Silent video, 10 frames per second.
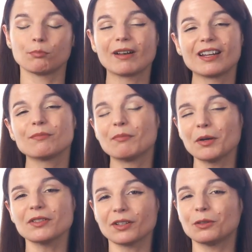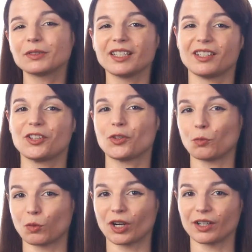but most only teach you
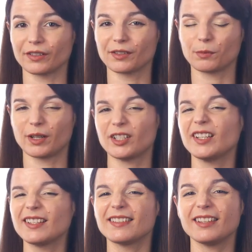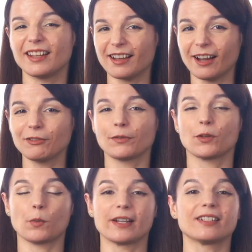words, which isn't enough if
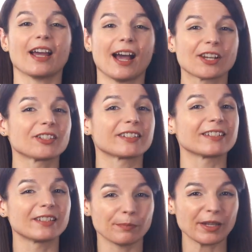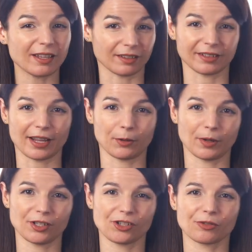you want to actually speak the
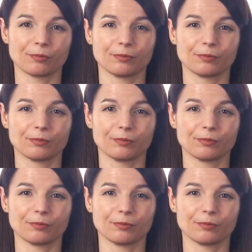language.